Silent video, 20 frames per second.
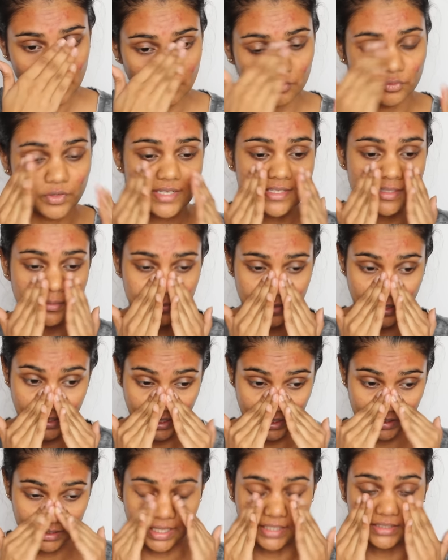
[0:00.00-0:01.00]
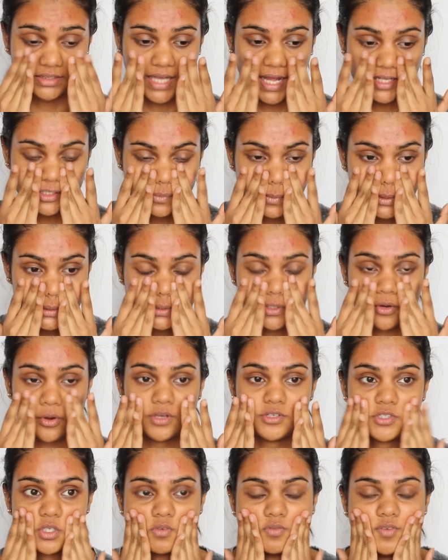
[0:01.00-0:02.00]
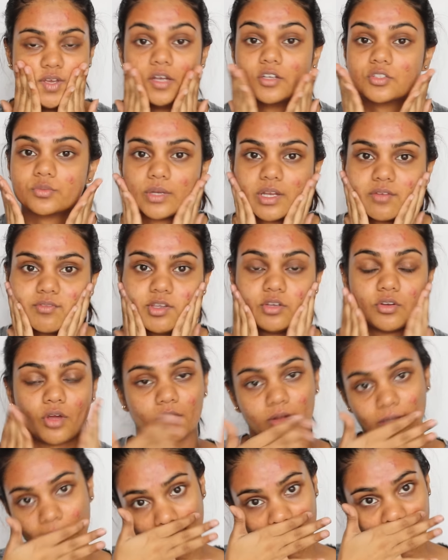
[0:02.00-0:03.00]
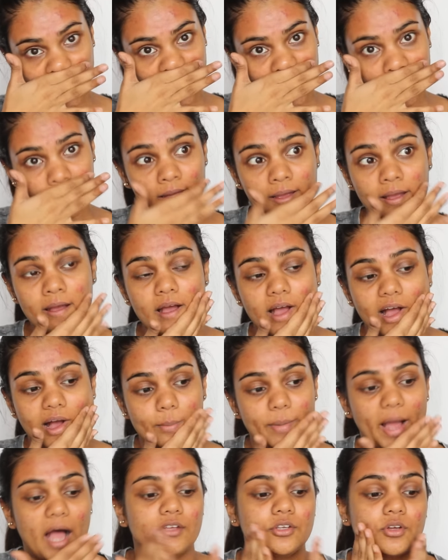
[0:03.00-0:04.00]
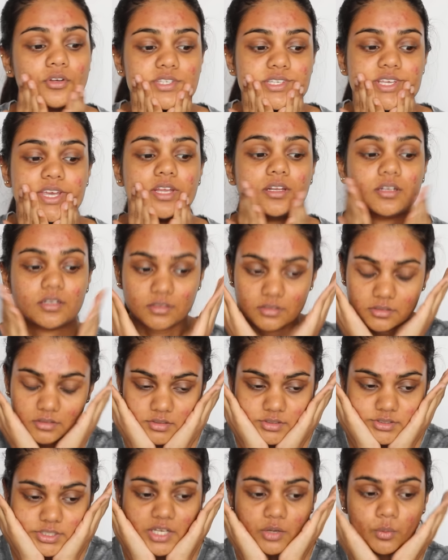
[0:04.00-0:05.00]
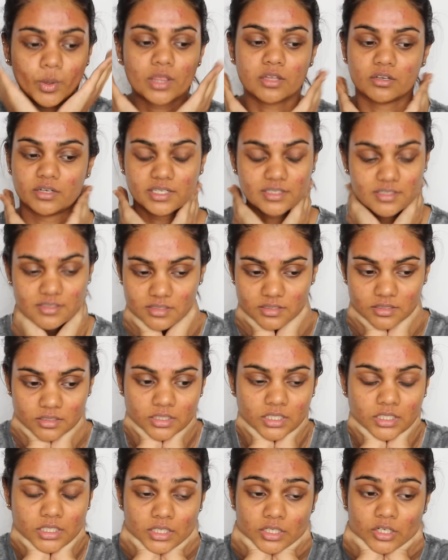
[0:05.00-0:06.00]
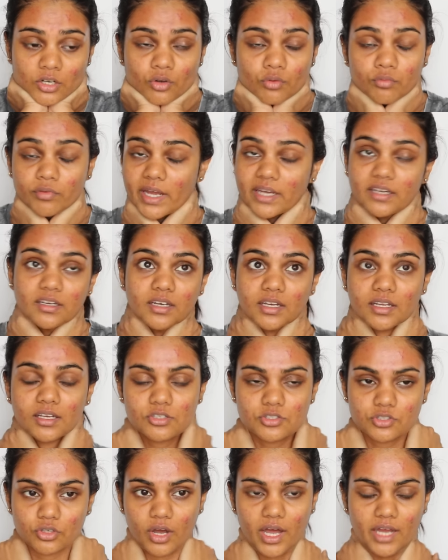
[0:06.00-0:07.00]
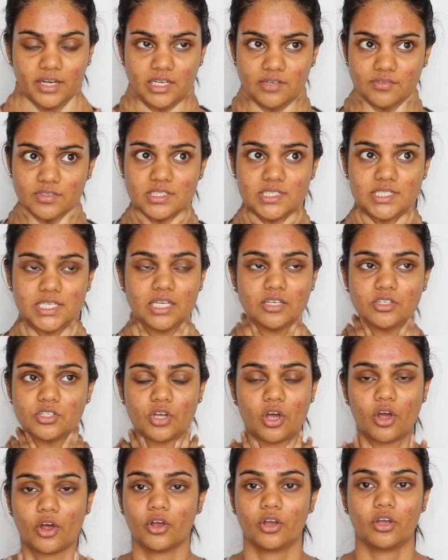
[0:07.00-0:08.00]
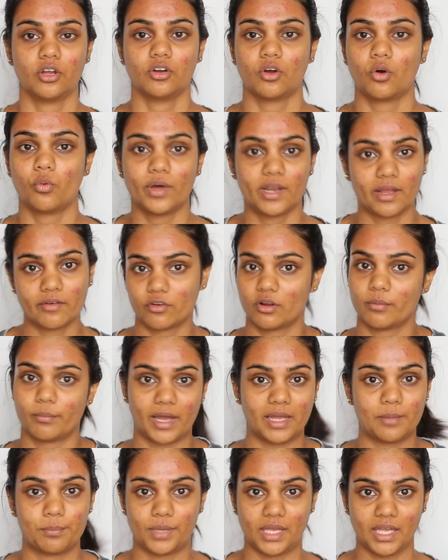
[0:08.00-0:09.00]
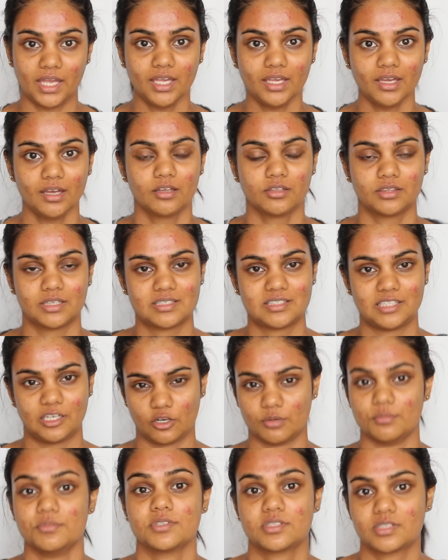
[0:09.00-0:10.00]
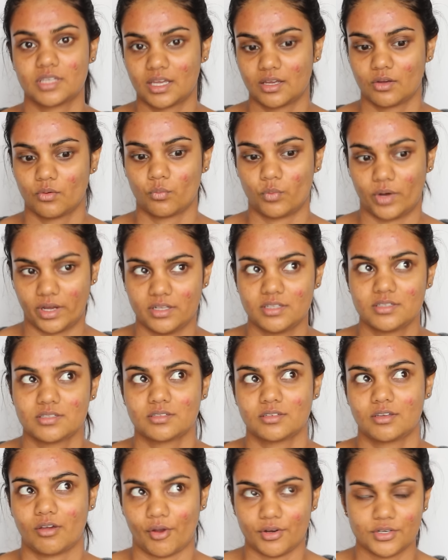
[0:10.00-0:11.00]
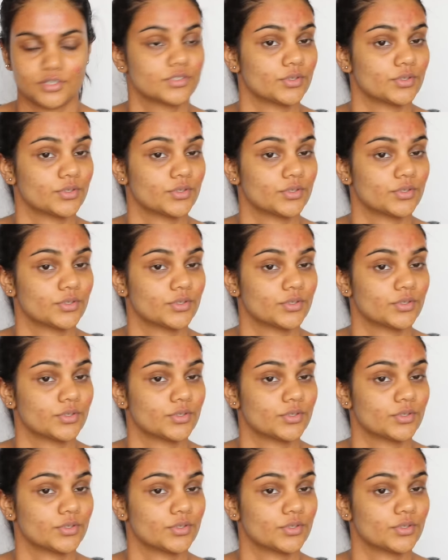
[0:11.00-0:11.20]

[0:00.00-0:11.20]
Reason being, like, that's what's going to fix whatever you don't like about your skin. Like, whether it's redness or uneven skin tone or whatever it might be, the serum is what's going